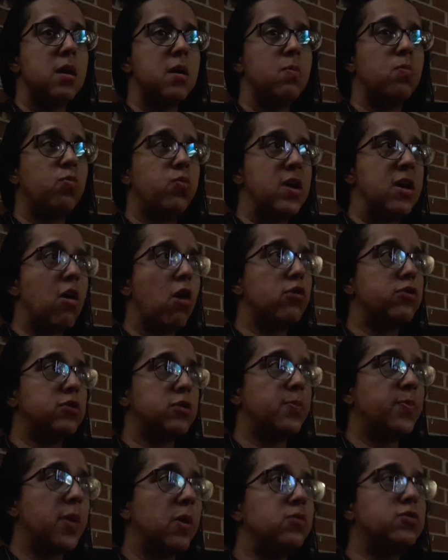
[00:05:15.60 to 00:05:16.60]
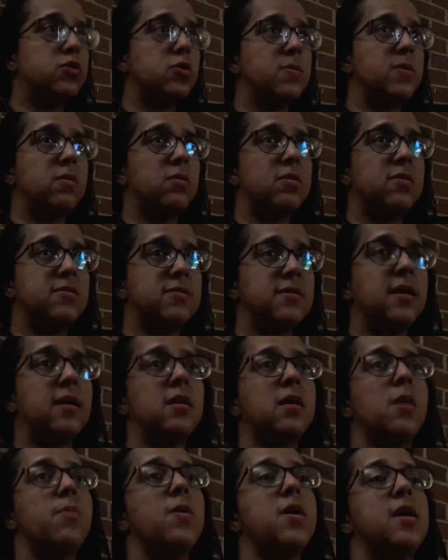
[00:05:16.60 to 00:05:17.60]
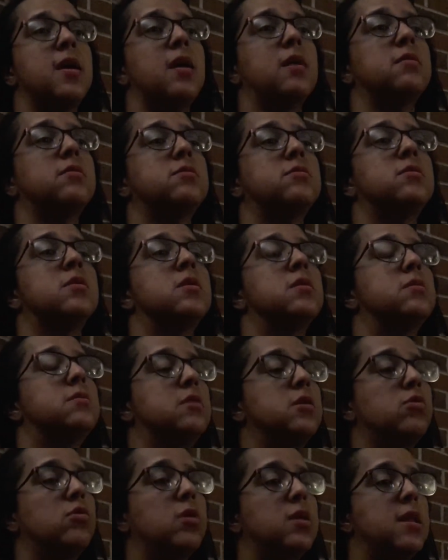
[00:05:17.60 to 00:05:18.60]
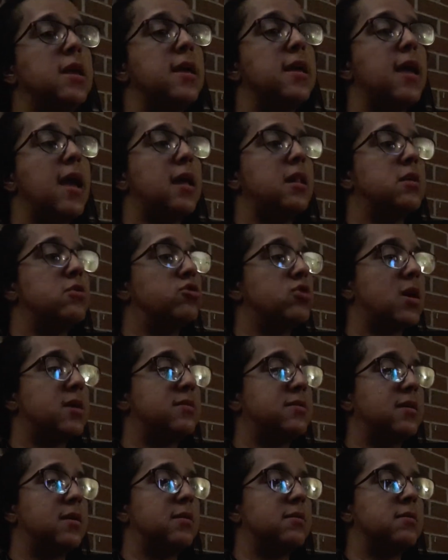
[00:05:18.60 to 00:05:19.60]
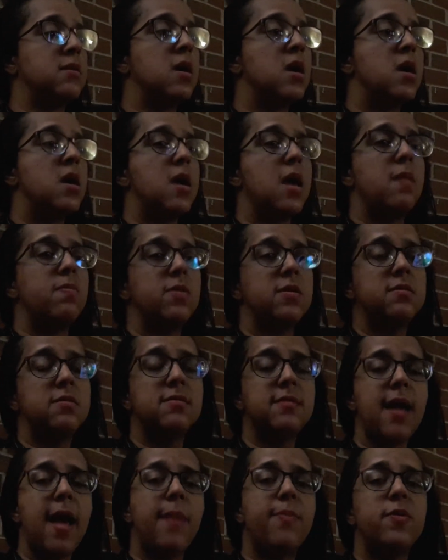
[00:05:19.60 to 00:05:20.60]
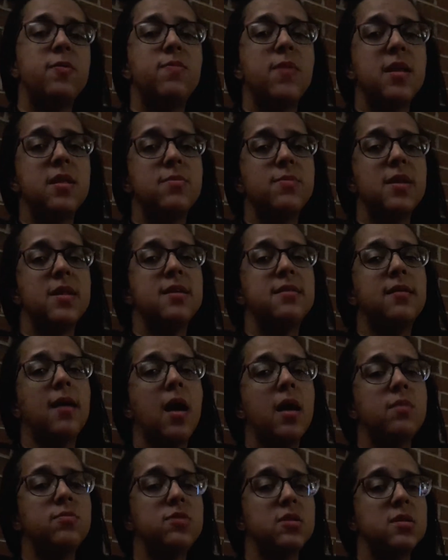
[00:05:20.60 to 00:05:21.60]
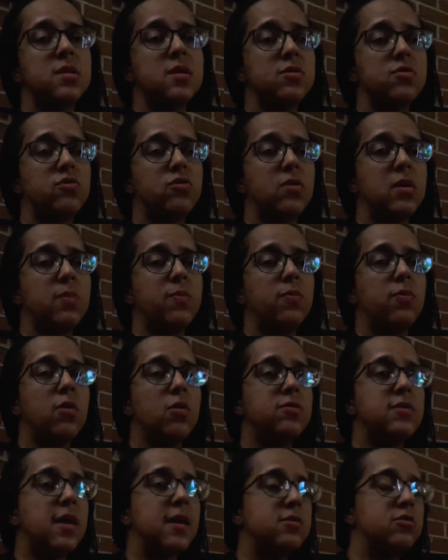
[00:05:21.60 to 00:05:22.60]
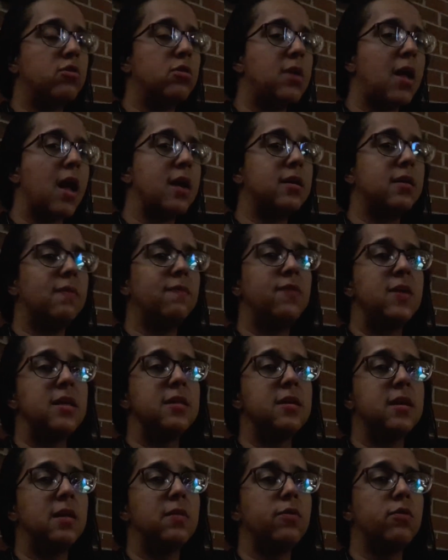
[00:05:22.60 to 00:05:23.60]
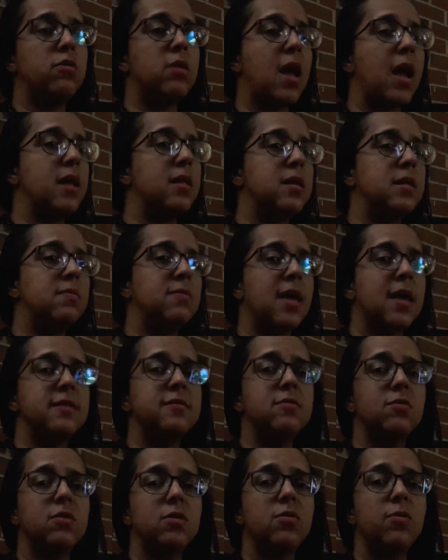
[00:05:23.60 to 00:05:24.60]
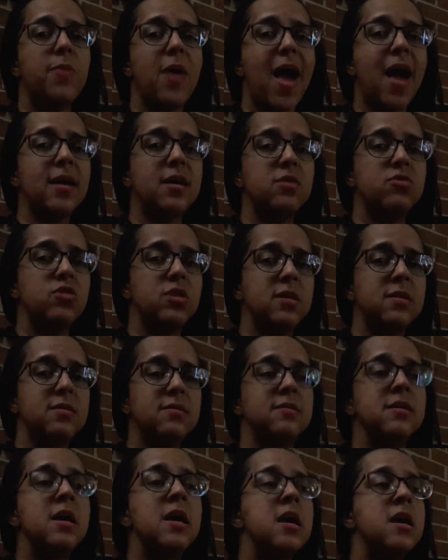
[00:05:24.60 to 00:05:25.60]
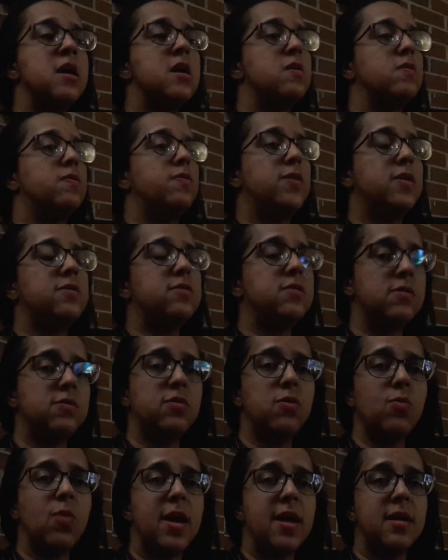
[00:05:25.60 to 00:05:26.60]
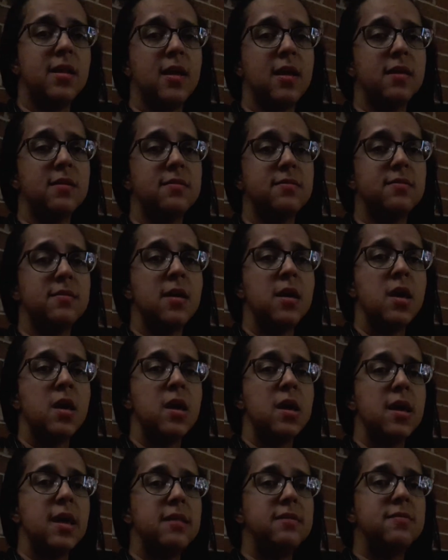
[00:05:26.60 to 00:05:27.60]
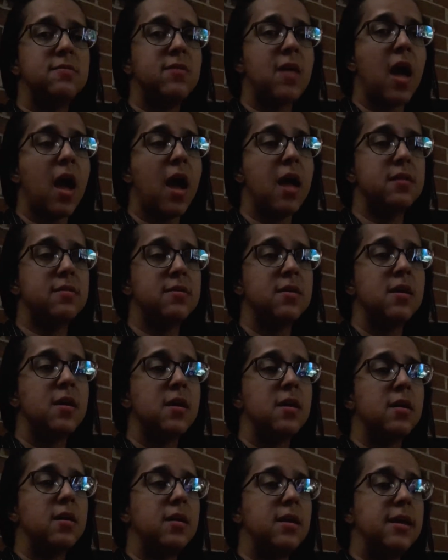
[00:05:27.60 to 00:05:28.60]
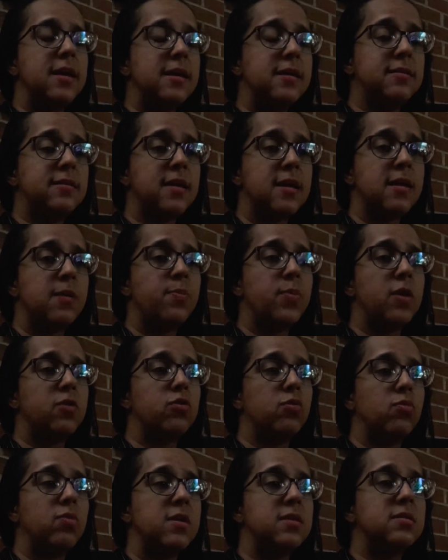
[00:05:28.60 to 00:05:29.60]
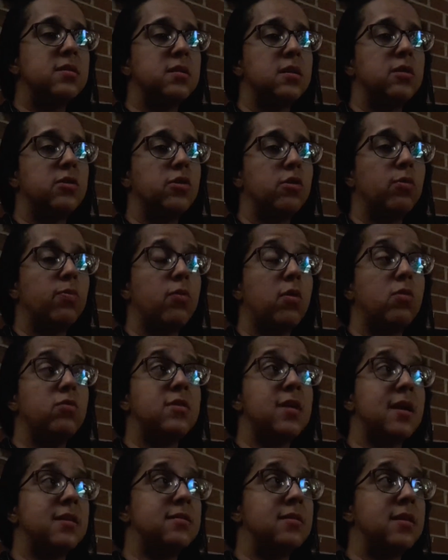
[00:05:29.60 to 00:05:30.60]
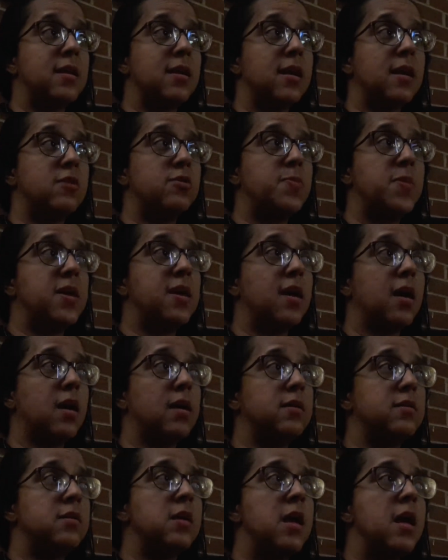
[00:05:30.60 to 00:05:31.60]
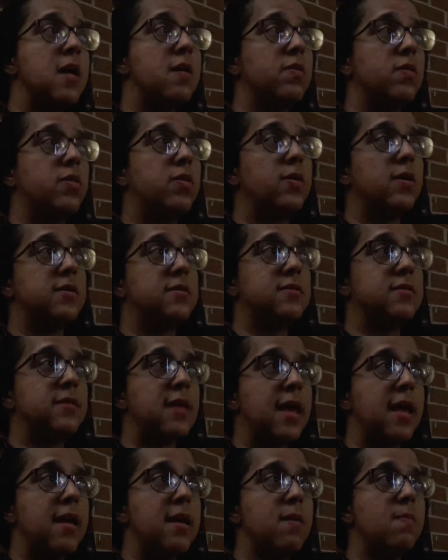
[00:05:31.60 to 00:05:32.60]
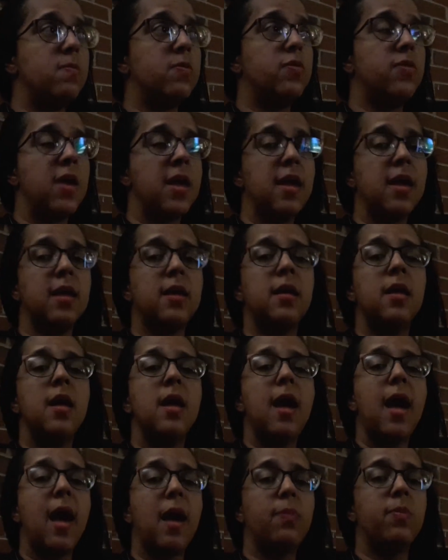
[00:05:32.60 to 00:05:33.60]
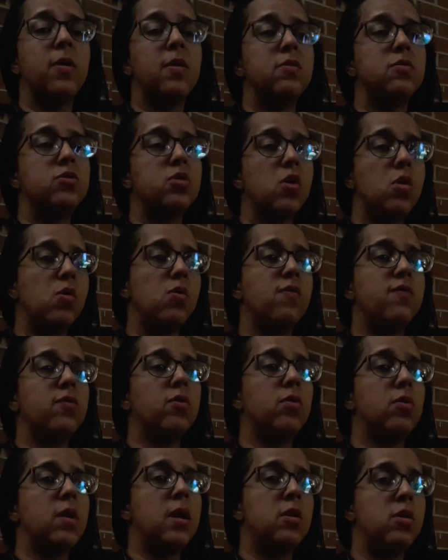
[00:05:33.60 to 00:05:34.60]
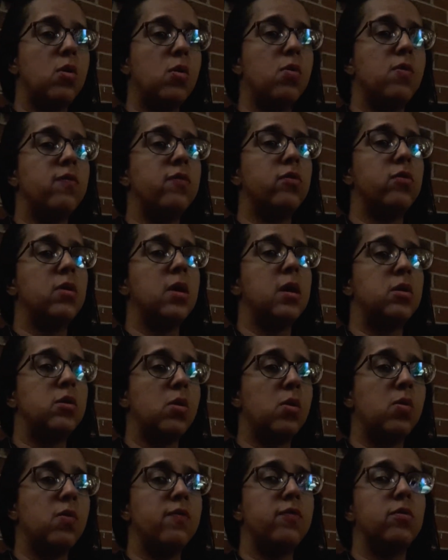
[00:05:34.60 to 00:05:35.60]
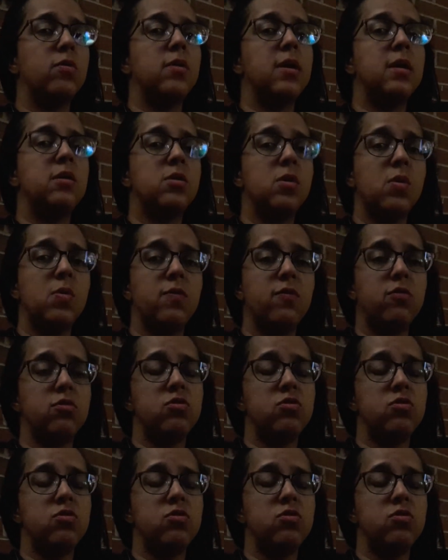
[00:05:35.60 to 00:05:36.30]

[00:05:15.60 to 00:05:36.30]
We are supposed to be able to stand up against tyranny and injustice. And this has happened many, many times in history. Protests are not convenient. They're not in nice little packages. This is the way it is. It's not easy, but the reason that they're protesting is because the same thing happens over and over and over and over.